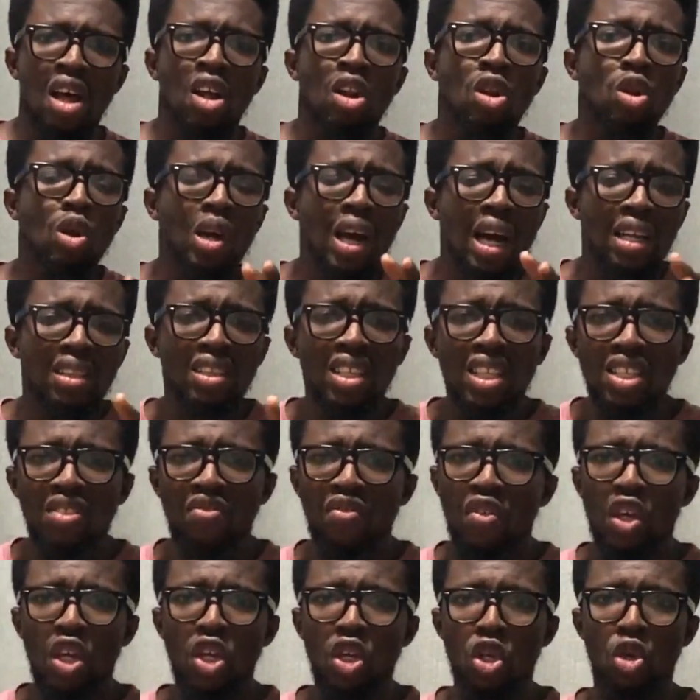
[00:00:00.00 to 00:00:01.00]
Look at this
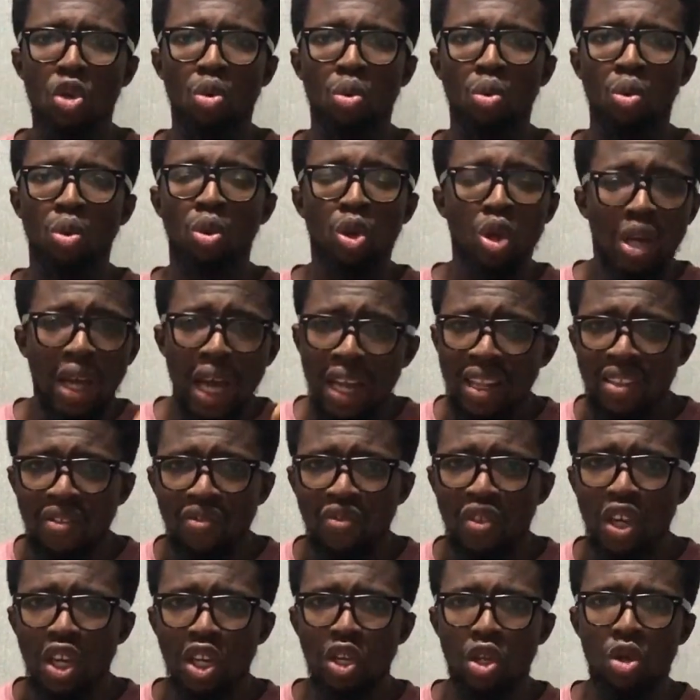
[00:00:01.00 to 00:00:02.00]
video. Look at the
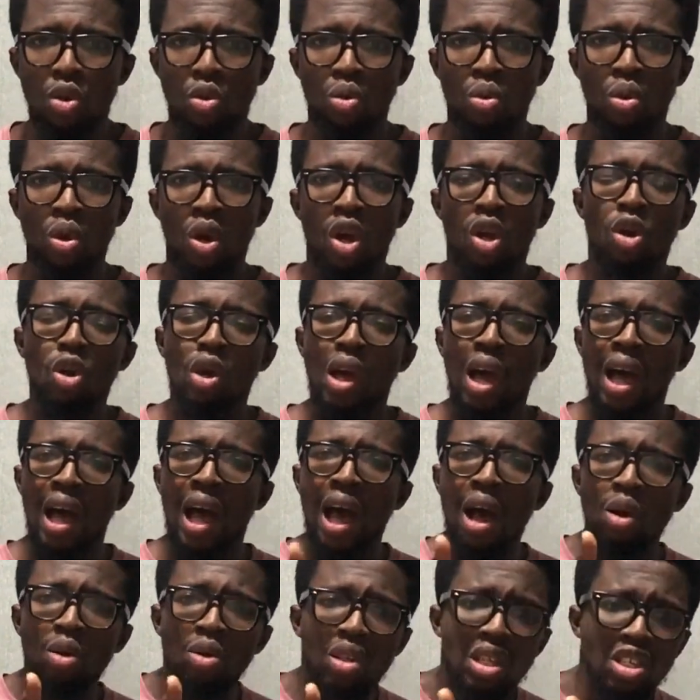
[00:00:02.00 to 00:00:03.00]
video. Look at
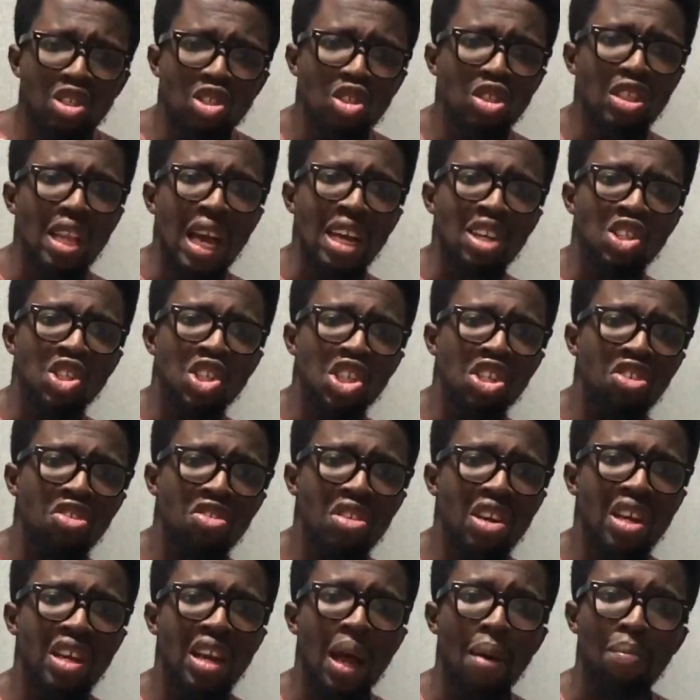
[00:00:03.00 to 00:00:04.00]
how this
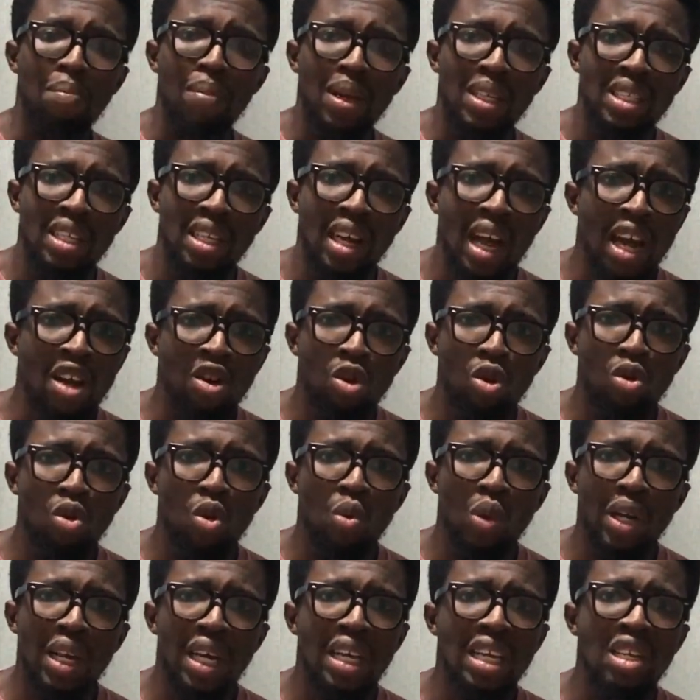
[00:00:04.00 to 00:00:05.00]
Nigerian ambassador, I don't know
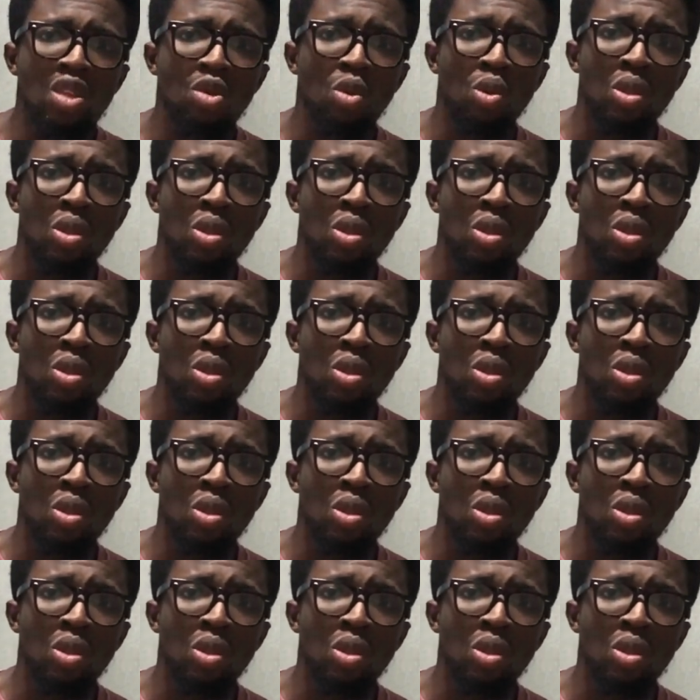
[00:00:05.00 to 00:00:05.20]
whether he